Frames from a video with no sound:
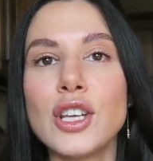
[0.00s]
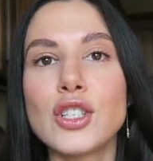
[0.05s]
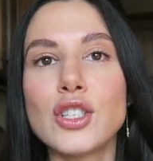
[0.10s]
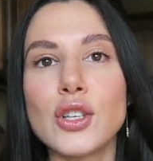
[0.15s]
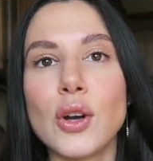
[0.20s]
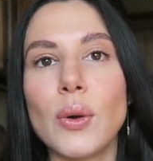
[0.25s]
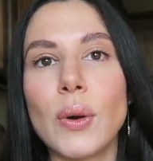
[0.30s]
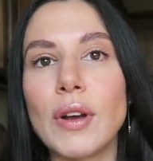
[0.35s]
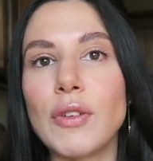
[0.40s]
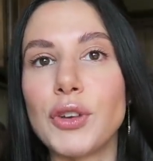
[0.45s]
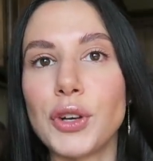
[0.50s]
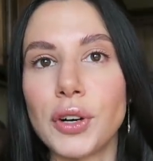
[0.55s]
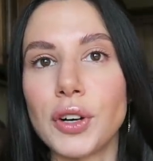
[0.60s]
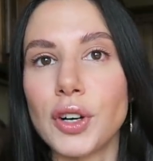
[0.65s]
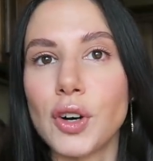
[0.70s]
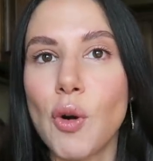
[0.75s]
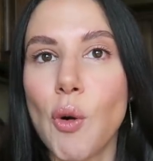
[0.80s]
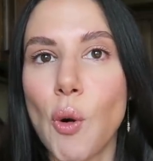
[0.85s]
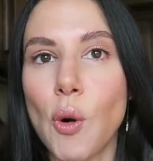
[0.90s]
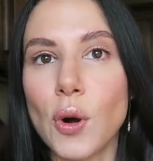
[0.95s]
So if you're
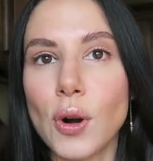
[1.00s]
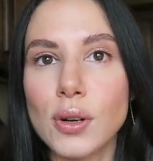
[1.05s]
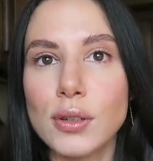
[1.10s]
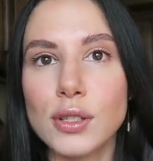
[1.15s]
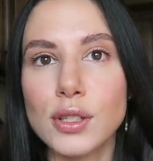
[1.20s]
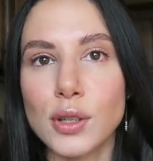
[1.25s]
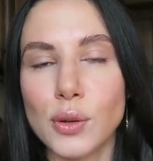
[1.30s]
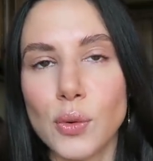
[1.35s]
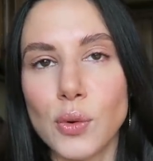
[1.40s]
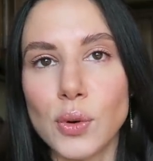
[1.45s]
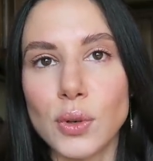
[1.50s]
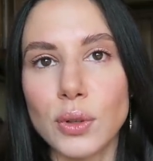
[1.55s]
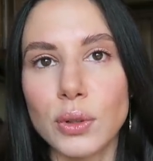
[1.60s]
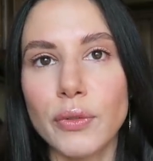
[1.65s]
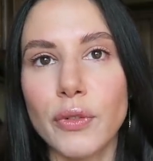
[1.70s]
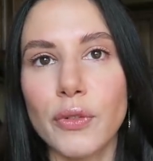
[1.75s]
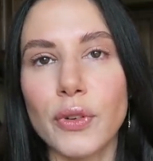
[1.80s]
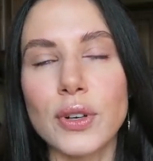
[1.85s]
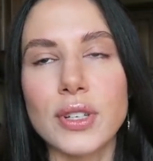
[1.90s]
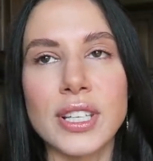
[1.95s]
a core
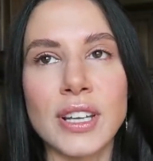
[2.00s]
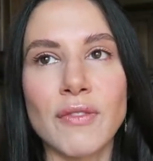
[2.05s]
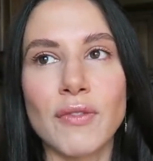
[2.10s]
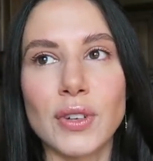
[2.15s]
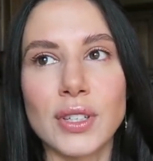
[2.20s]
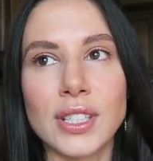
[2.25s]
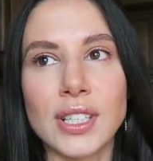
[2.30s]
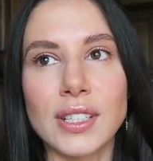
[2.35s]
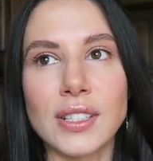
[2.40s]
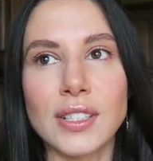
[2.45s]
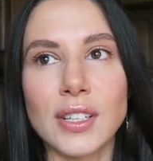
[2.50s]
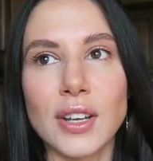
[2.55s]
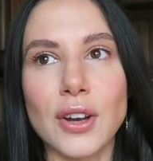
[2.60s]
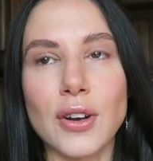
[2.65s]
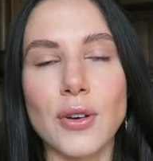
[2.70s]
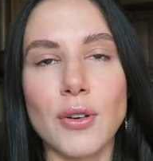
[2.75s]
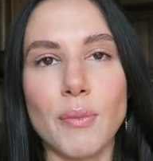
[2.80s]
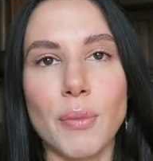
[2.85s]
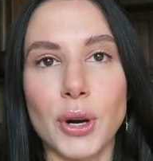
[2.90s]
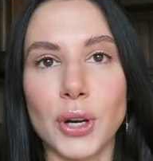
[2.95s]
school for San
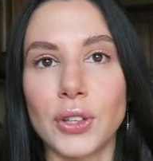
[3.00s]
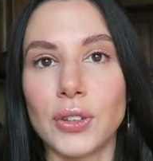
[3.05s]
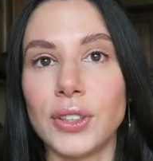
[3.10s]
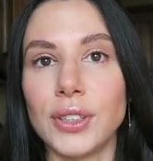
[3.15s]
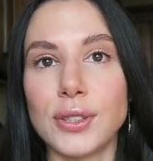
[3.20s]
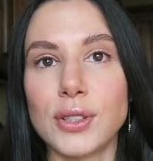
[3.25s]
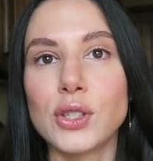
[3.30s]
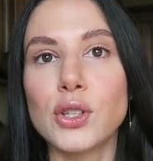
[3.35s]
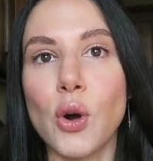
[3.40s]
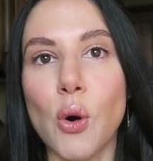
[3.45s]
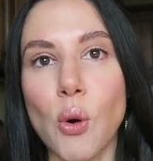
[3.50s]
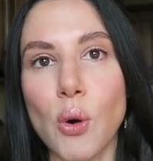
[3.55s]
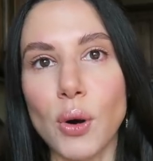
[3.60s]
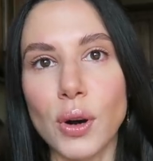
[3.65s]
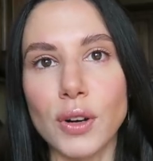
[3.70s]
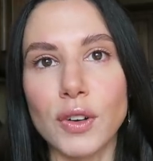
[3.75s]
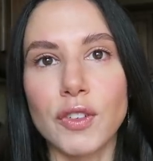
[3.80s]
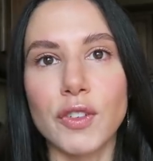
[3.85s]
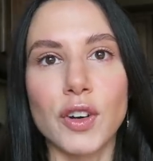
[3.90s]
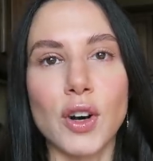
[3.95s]
Francisco, Berkeley's
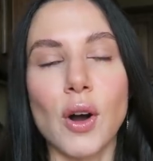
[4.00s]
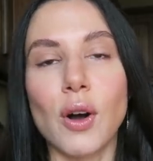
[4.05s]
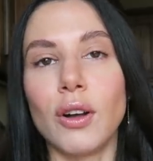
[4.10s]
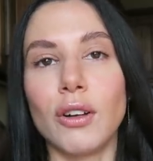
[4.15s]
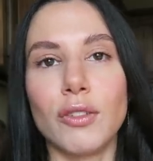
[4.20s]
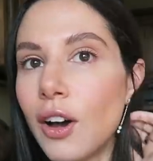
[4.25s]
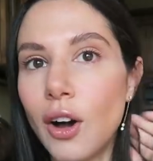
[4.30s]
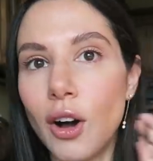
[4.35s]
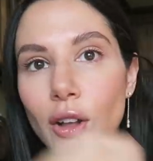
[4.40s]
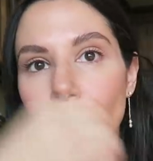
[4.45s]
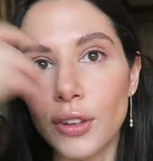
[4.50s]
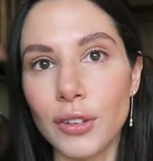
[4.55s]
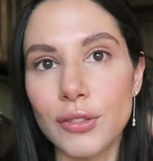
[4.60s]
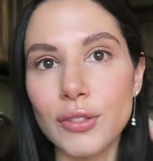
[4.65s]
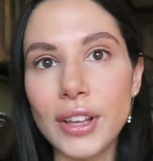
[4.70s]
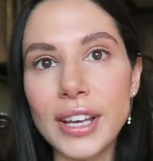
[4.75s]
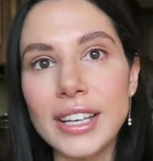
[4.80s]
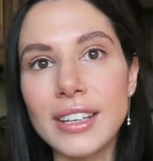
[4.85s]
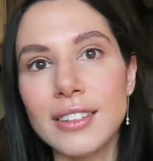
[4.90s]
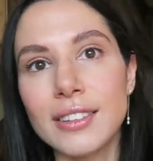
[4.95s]
core for all, all of
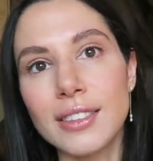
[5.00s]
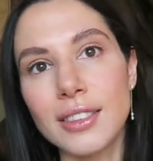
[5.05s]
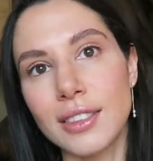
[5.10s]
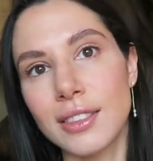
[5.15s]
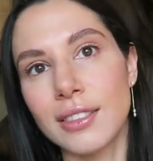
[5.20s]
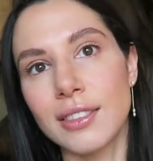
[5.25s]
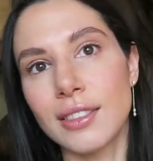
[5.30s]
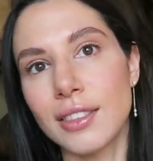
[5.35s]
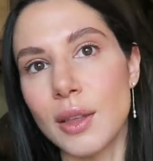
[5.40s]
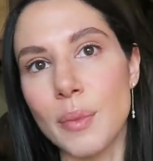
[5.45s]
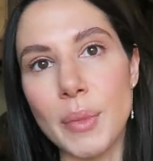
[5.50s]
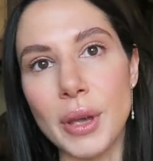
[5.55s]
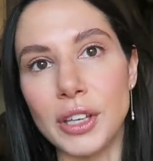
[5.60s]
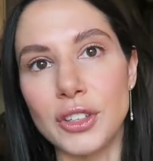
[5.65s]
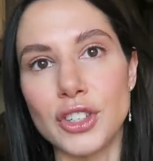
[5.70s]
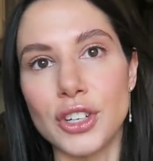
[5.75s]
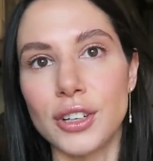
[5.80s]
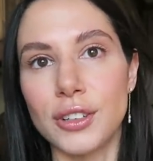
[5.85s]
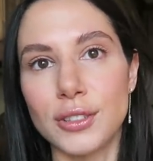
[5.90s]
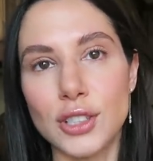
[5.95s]
like the
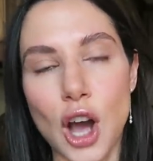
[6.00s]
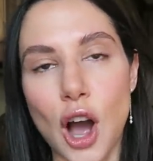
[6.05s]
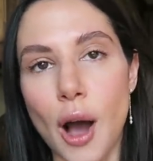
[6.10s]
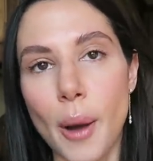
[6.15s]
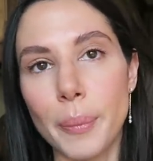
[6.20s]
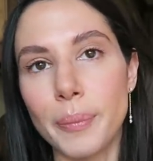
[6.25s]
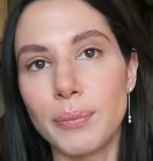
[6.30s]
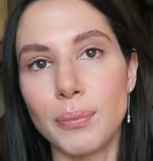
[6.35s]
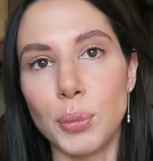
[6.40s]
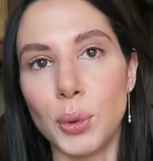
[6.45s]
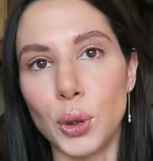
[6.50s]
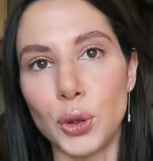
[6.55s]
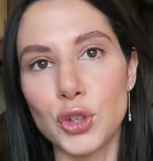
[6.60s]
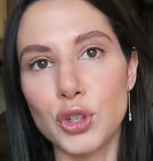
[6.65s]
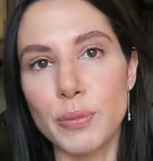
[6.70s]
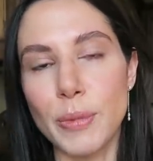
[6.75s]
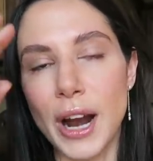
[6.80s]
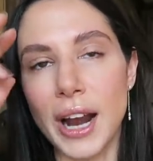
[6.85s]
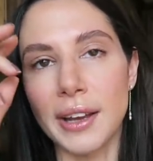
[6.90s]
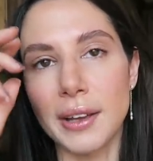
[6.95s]
major top
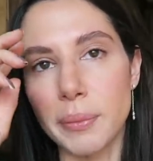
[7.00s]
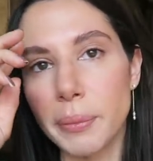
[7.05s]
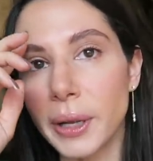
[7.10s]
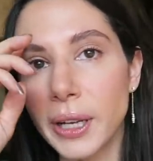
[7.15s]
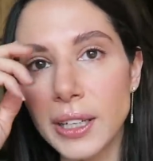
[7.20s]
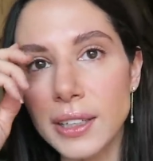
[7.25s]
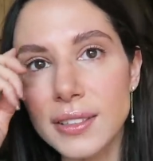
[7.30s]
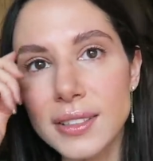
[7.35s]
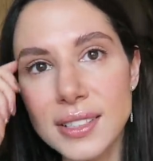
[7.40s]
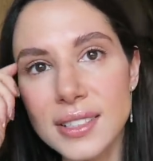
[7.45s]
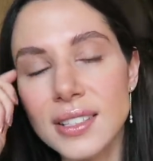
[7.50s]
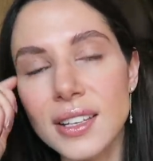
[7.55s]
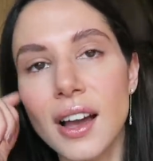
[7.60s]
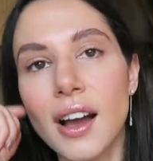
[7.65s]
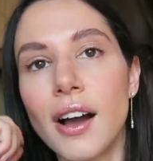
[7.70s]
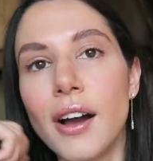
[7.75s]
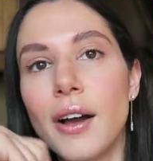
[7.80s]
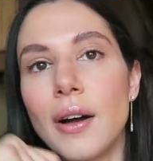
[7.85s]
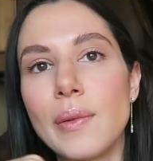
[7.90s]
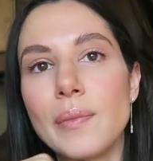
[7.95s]
bulge bracket banks,
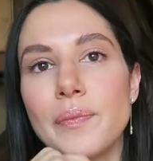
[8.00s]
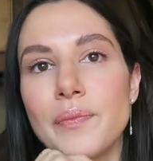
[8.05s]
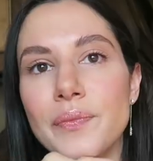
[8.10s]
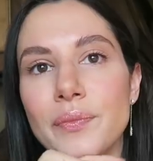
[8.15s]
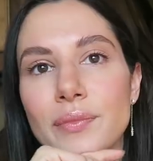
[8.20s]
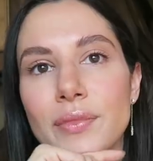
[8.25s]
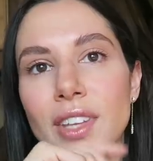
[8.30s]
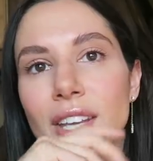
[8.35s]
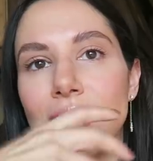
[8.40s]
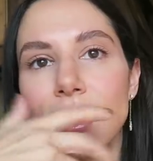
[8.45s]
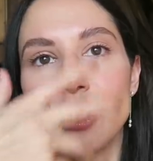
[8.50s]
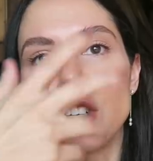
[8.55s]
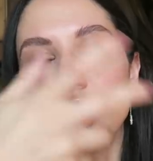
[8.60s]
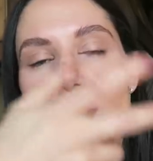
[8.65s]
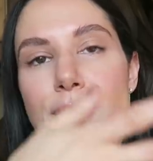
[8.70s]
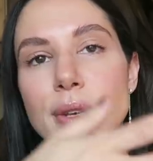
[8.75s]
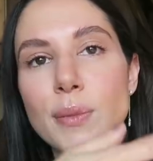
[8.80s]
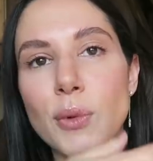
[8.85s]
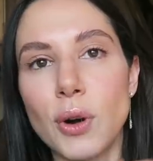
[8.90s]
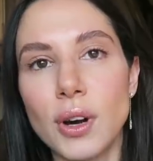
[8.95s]
um, like
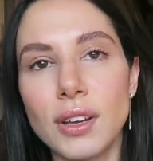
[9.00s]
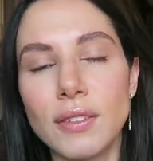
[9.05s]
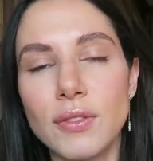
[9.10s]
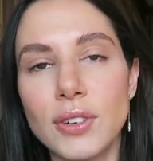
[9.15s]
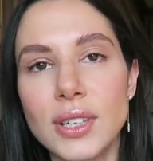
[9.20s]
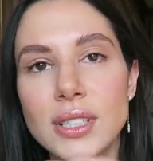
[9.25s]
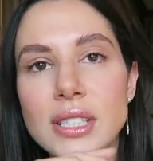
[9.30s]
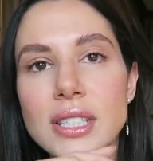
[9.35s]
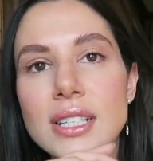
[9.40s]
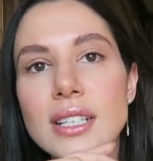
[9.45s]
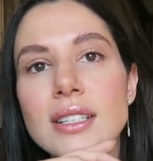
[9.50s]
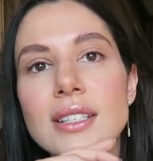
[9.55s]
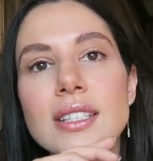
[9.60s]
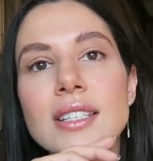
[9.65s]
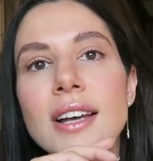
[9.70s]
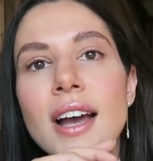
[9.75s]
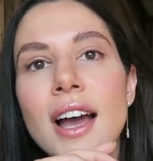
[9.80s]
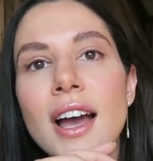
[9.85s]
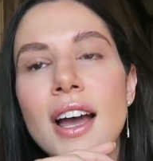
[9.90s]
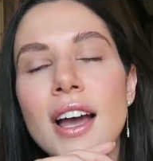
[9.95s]
JP Morgan, for instance,